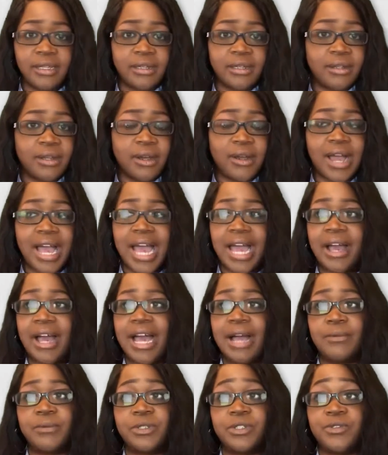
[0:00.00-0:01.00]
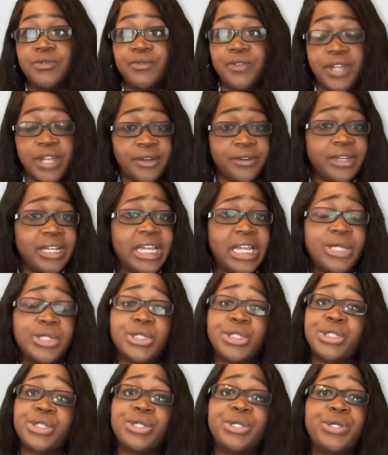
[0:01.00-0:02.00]
You know, I was very
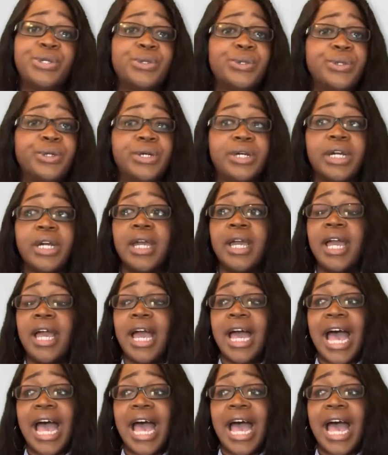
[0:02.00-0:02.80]
insecure.